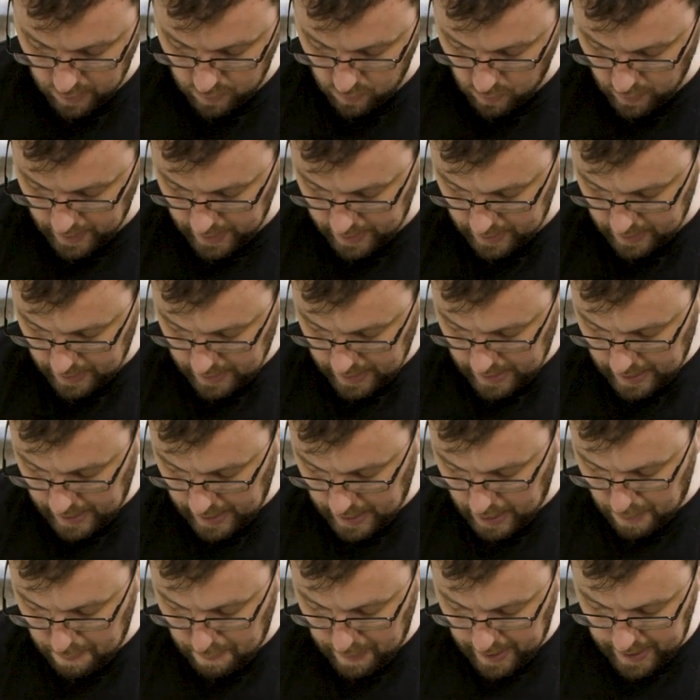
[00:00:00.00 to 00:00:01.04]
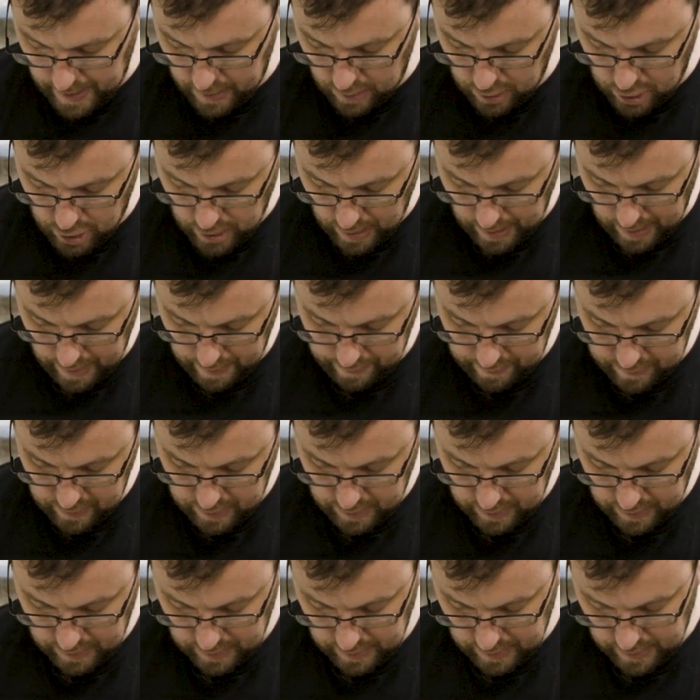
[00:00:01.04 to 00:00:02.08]
with a main
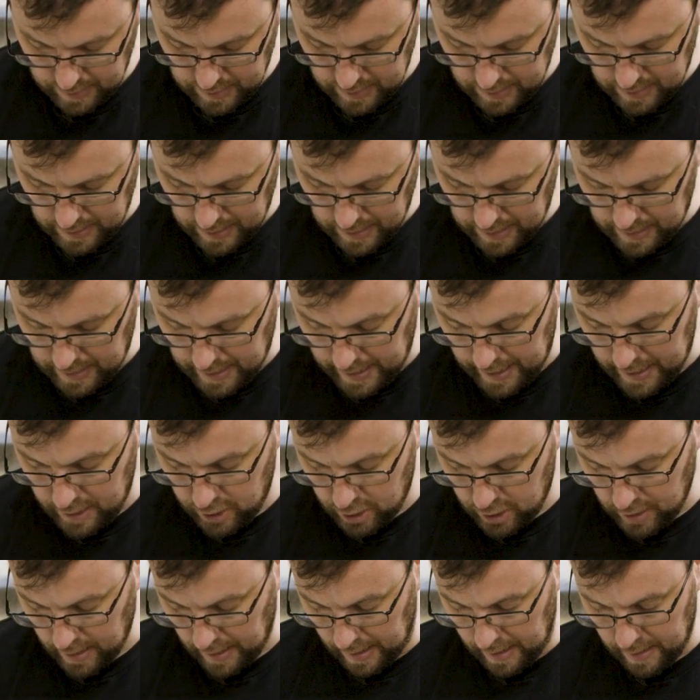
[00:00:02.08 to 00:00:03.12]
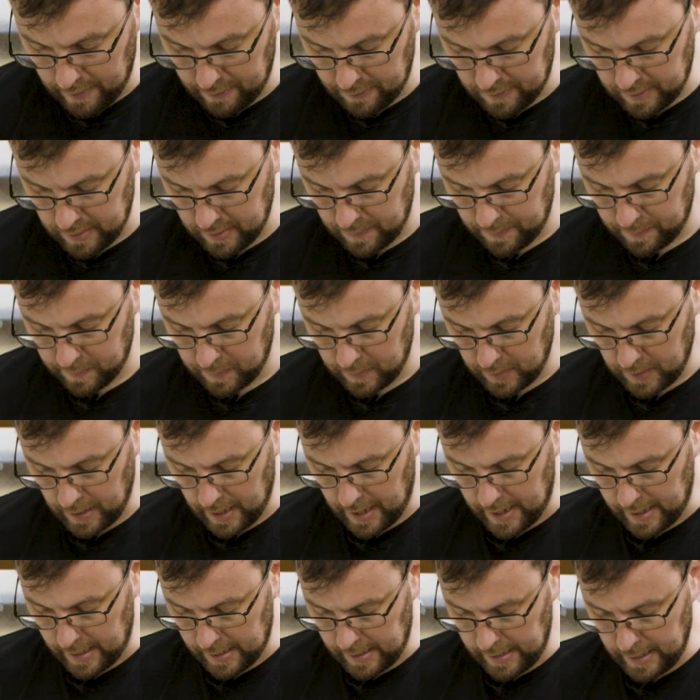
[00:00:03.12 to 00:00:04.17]
shaft, a lay shaft,
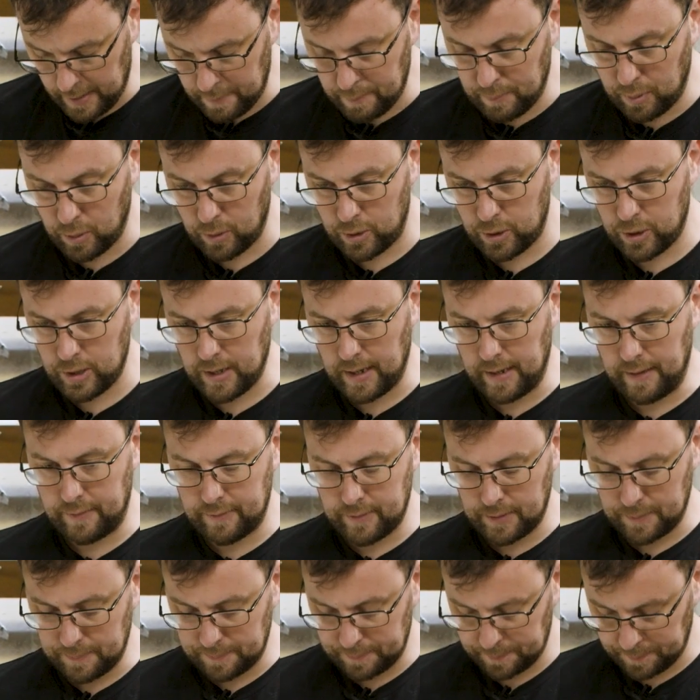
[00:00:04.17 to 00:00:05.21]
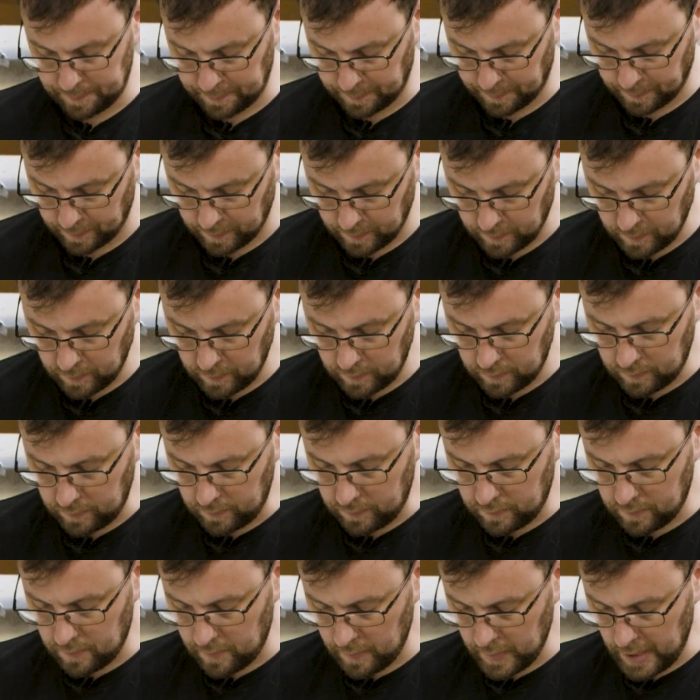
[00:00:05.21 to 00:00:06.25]
and an input shaft.
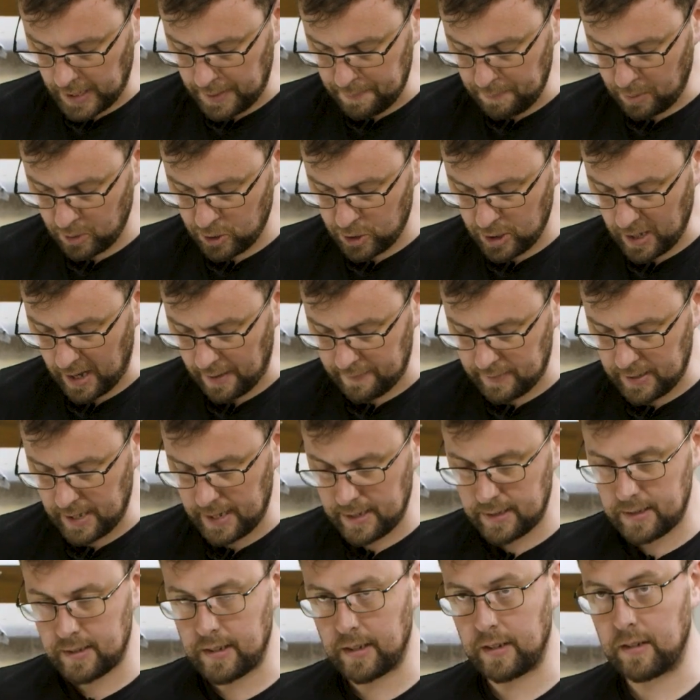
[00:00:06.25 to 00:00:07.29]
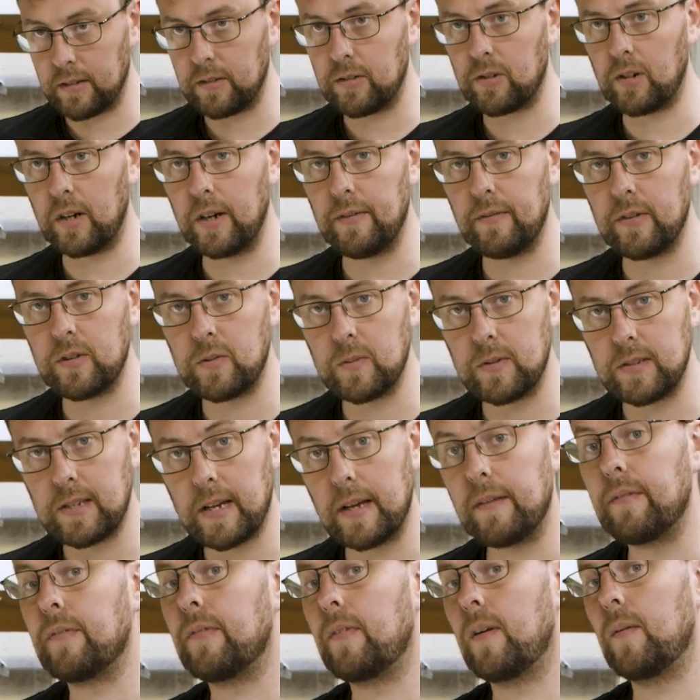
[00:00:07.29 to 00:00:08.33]
Input shaft takes the drive, as we
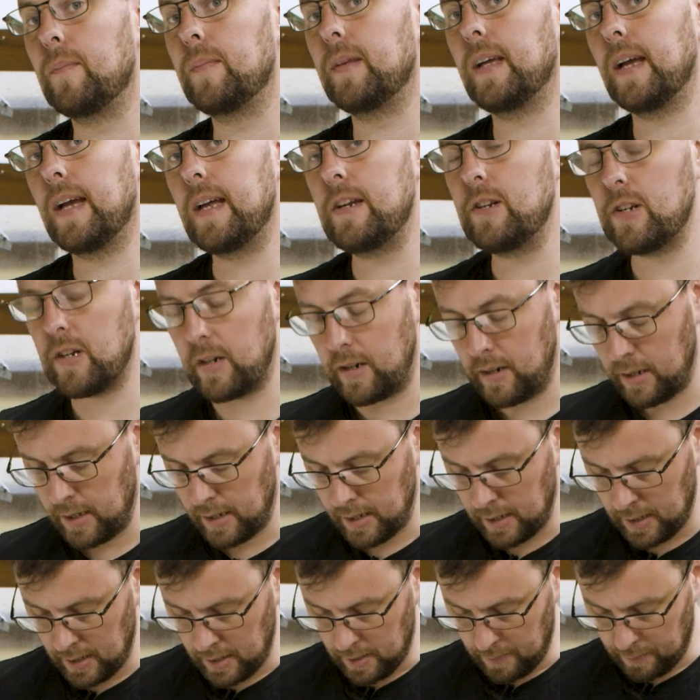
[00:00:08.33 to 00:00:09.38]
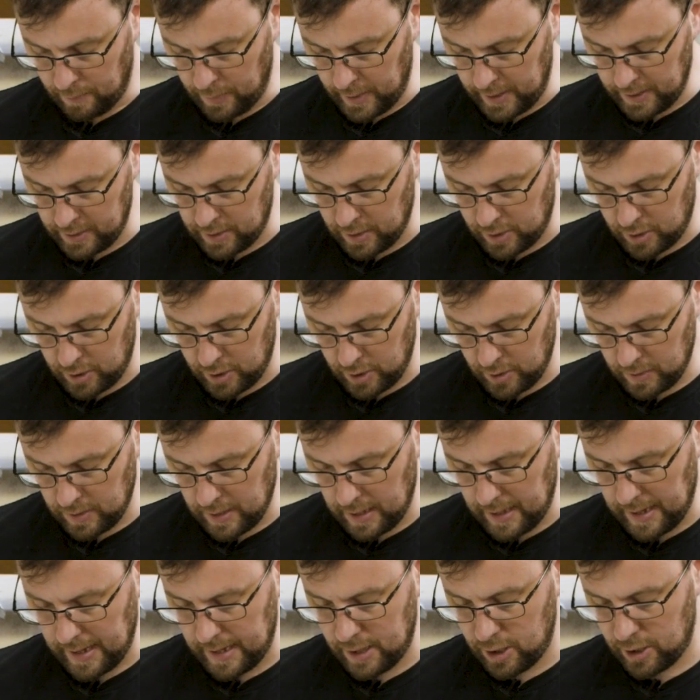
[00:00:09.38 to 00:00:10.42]
said, from the engine, brings it through
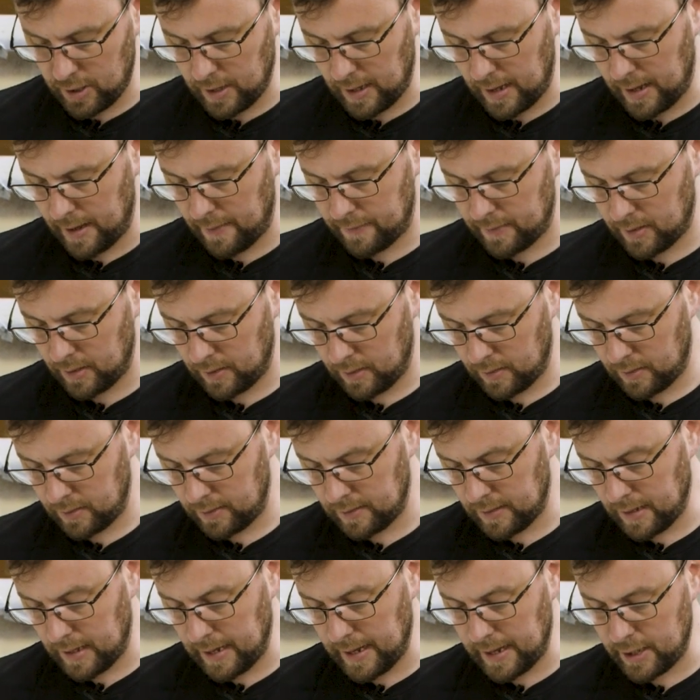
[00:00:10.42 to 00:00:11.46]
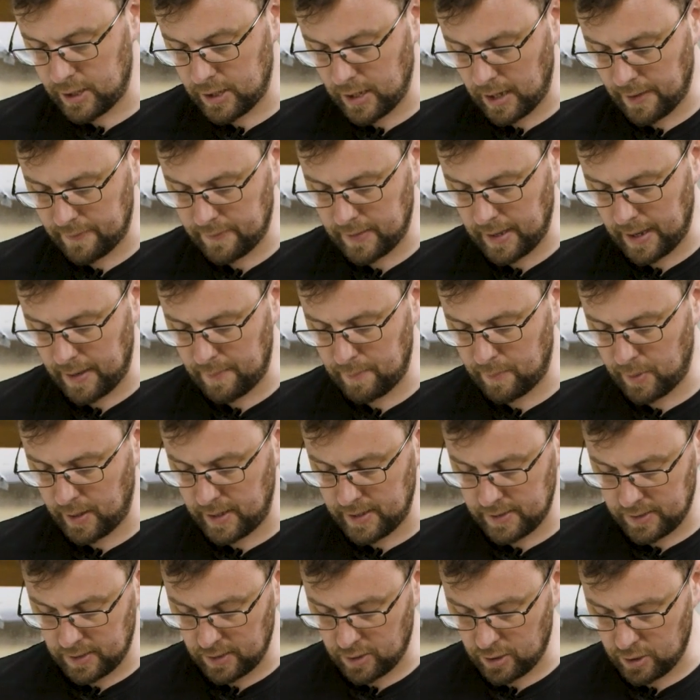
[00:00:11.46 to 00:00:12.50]
the lay shaft. The lay shaft then
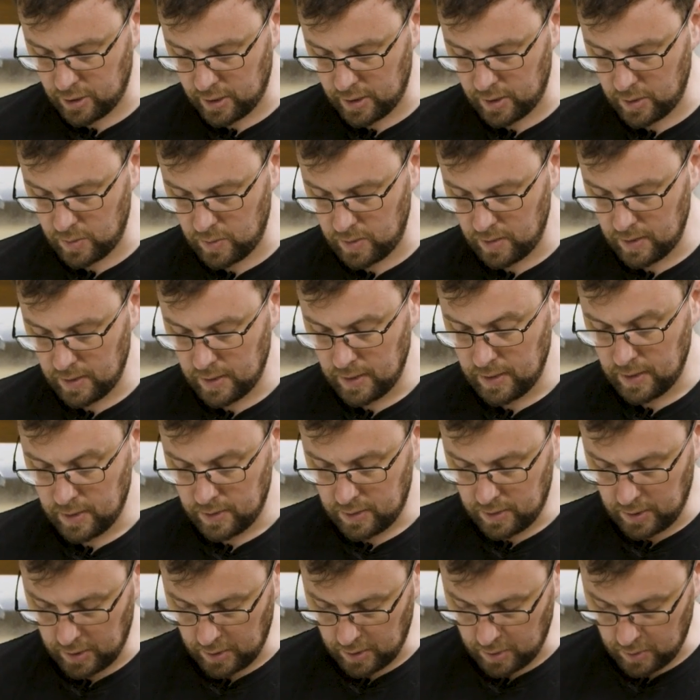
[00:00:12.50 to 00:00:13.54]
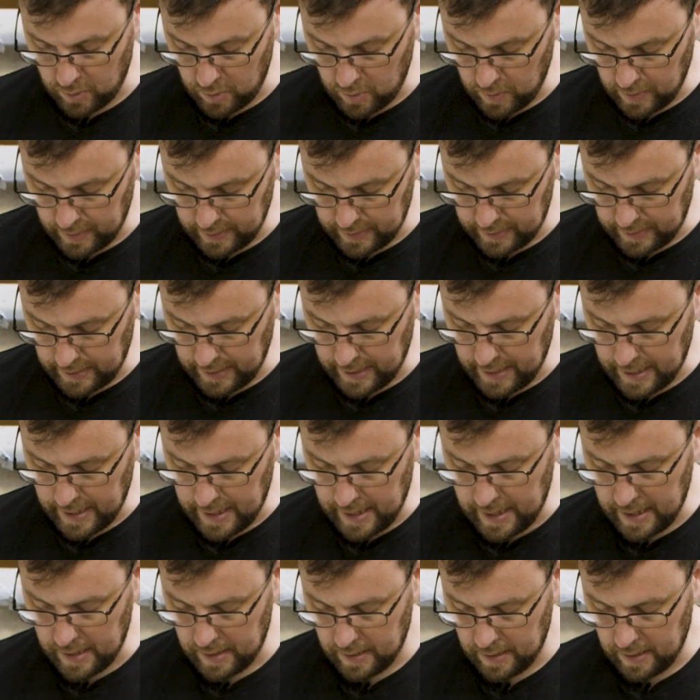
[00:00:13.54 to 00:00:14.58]
brings it through to
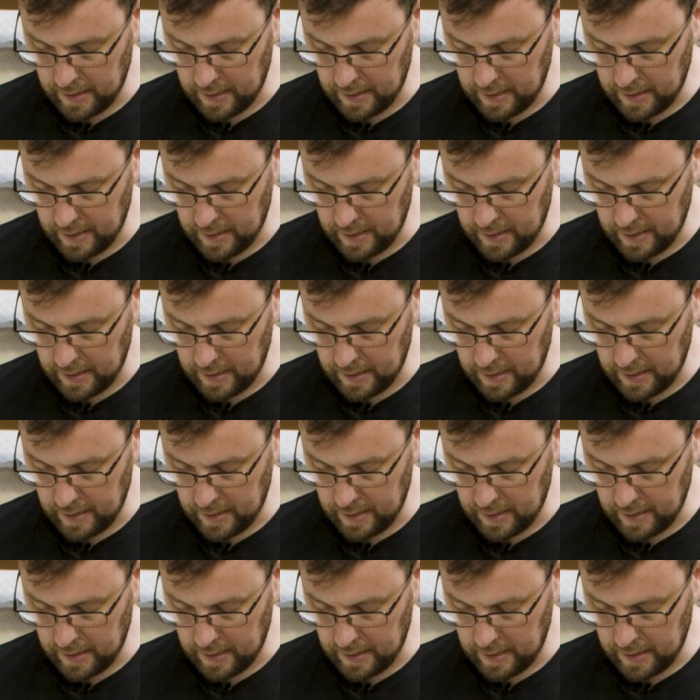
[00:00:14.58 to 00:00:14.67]
the